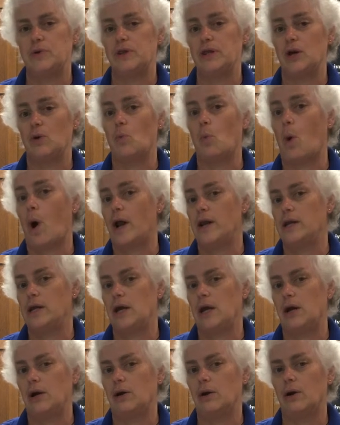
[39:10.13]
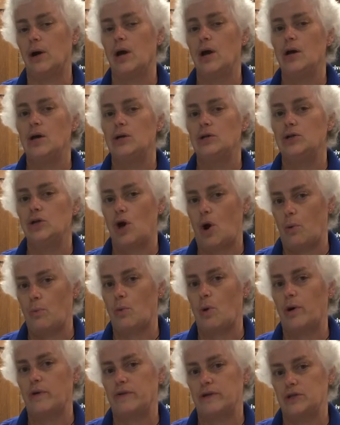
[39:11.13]
within 1 year, no
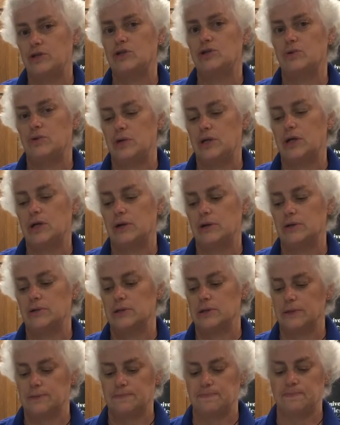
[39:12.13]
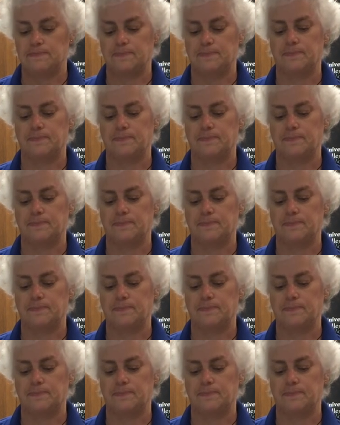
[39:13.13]
more than 2 years.